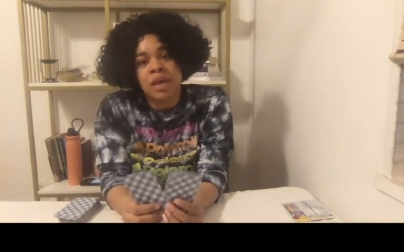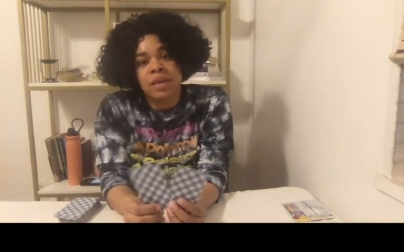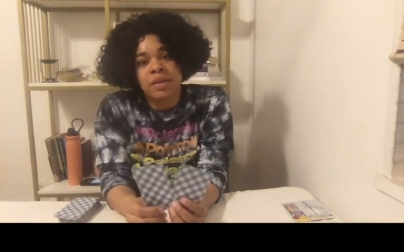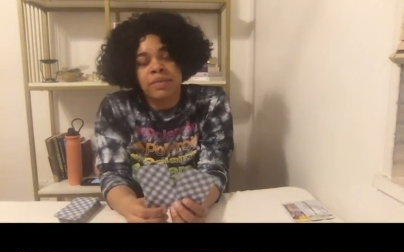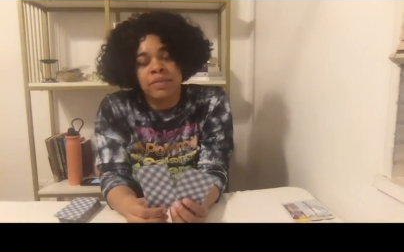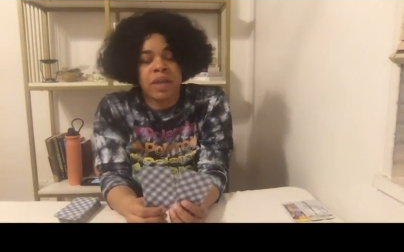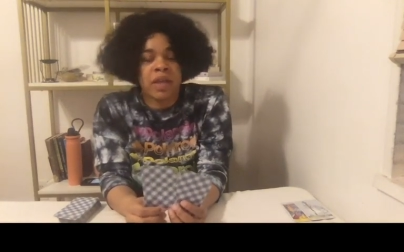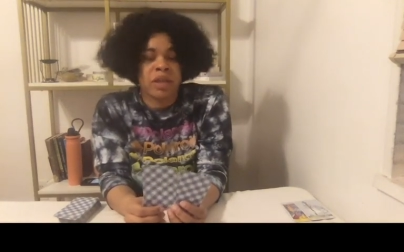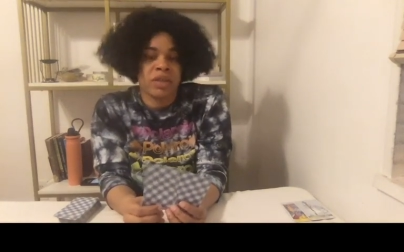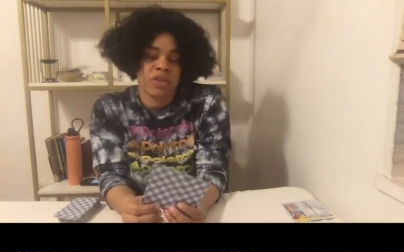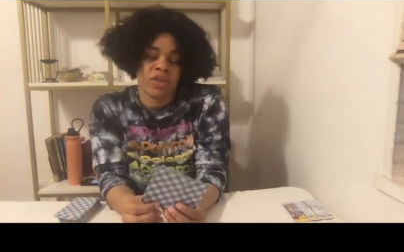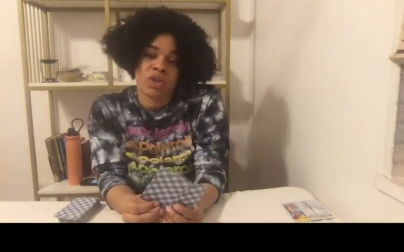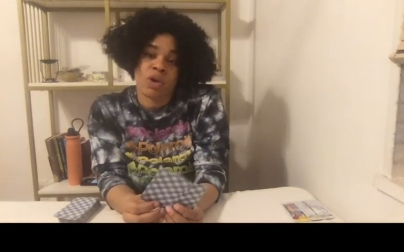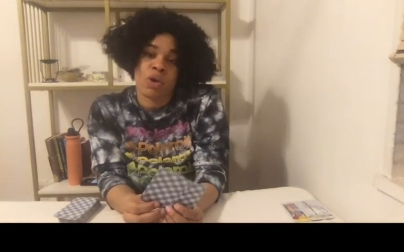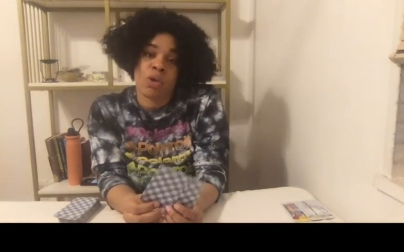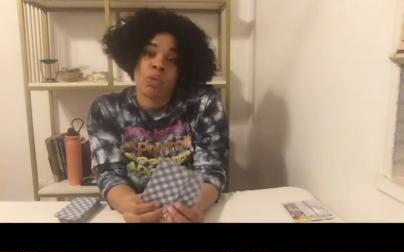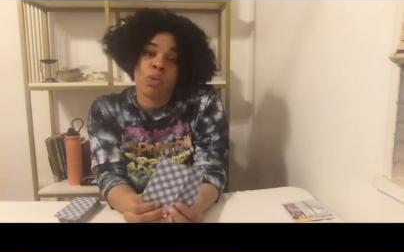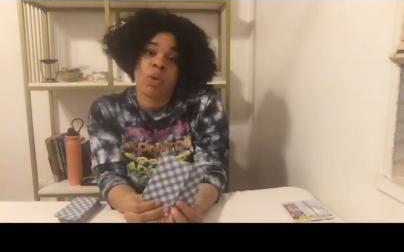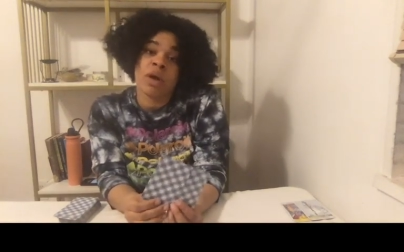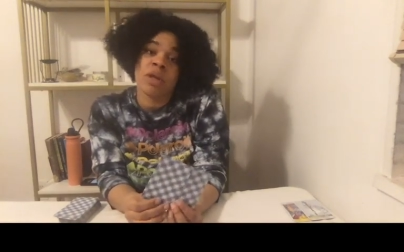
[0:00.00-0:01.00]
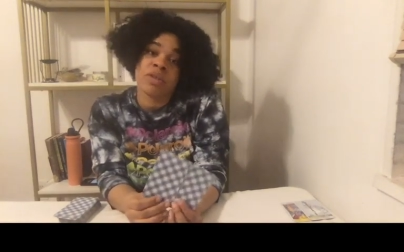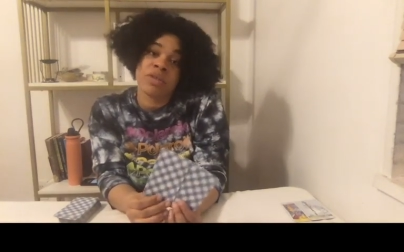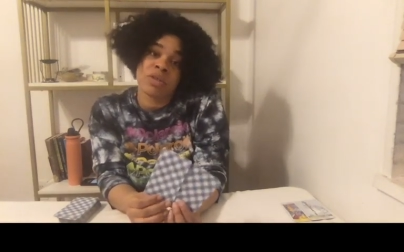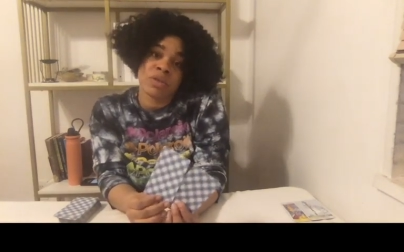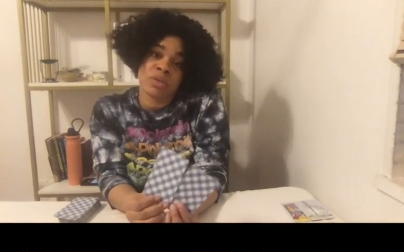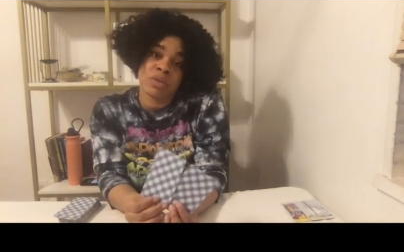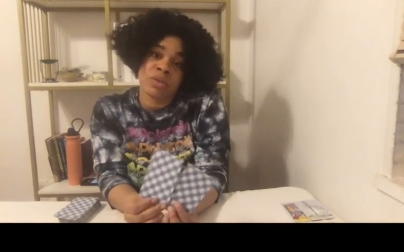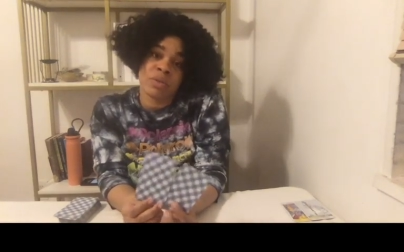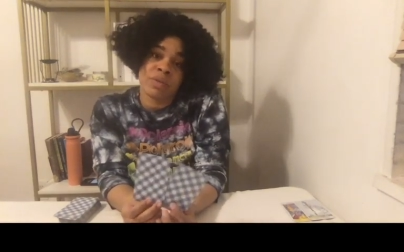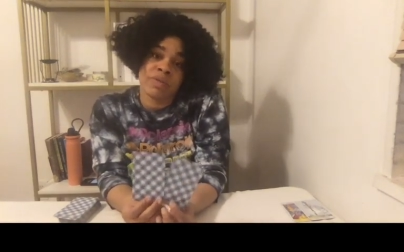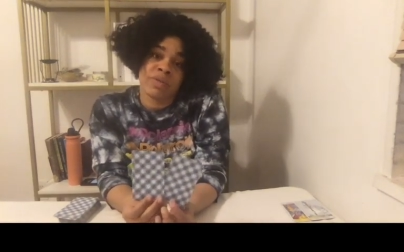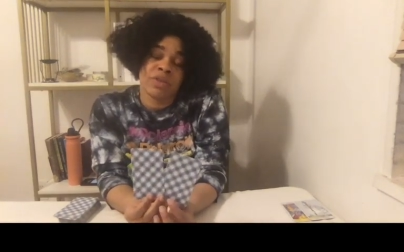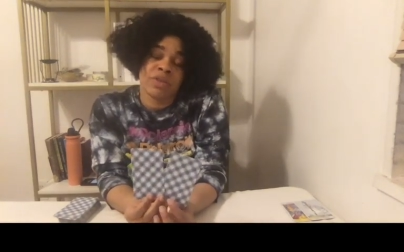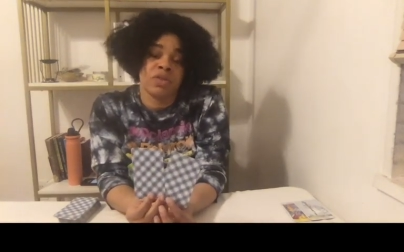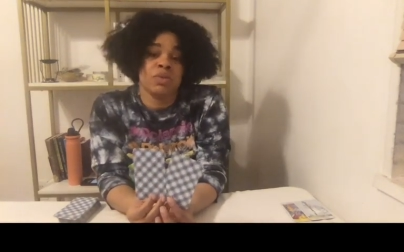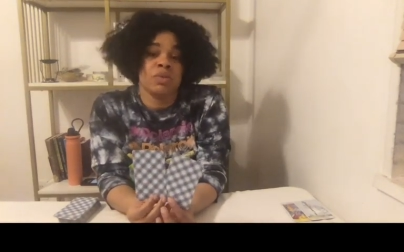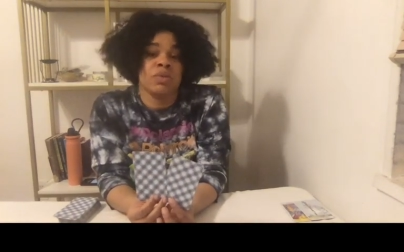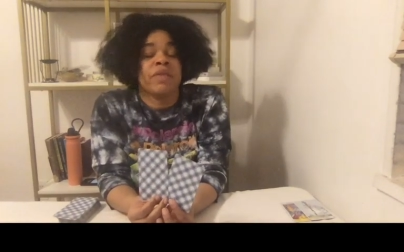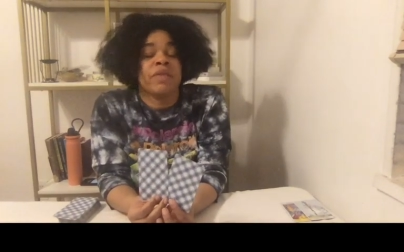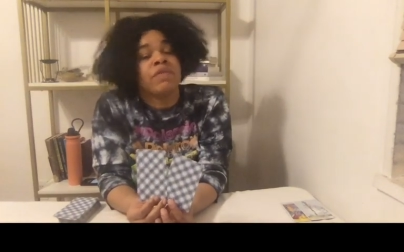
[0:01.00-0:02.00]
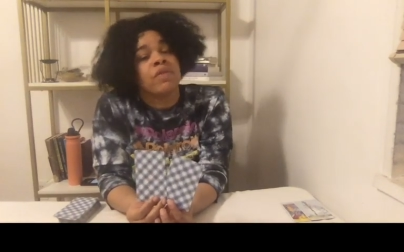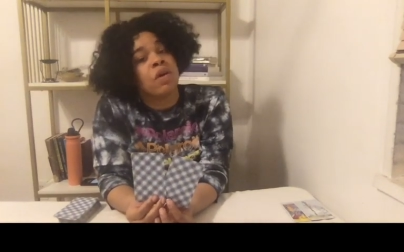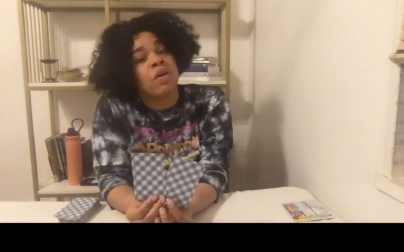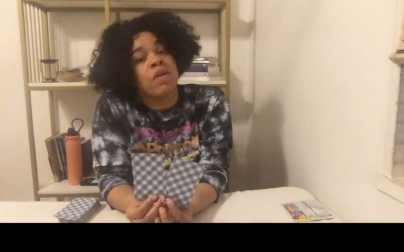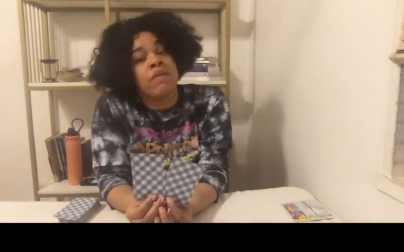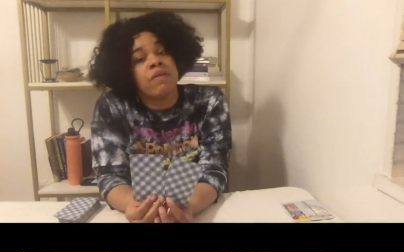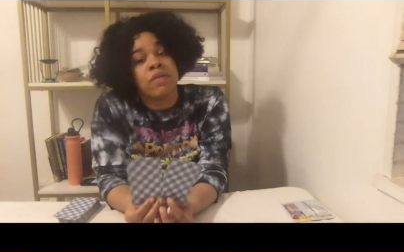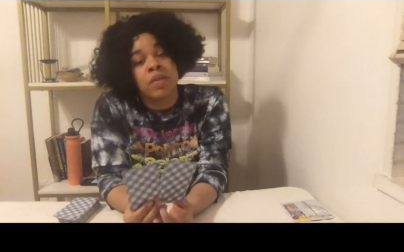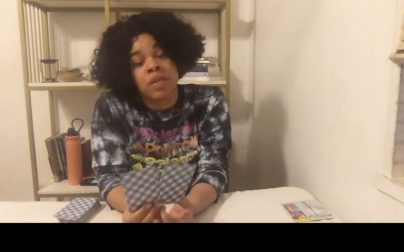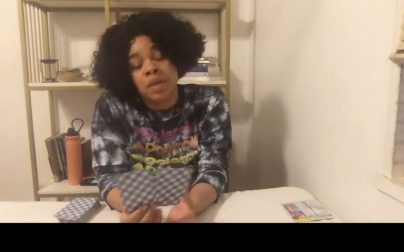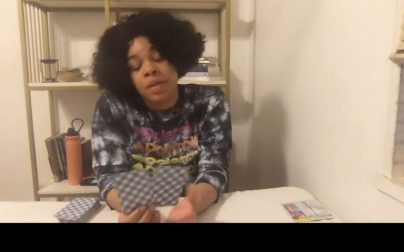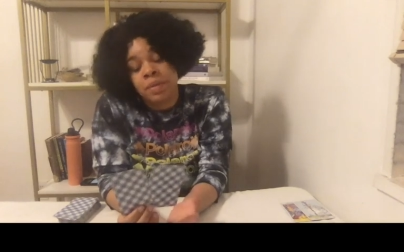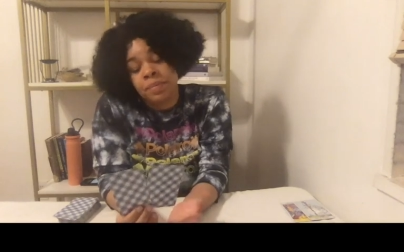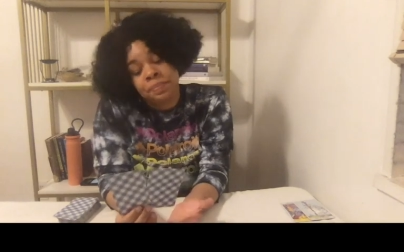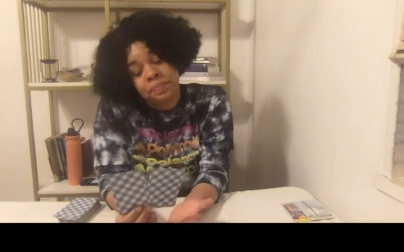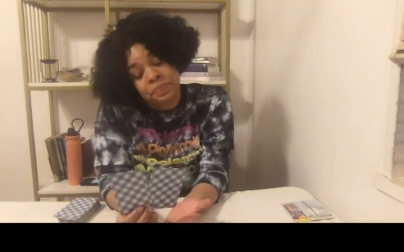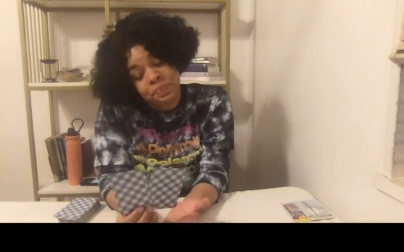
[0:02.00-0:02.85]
if they just don't want to, if it's too difficult for them.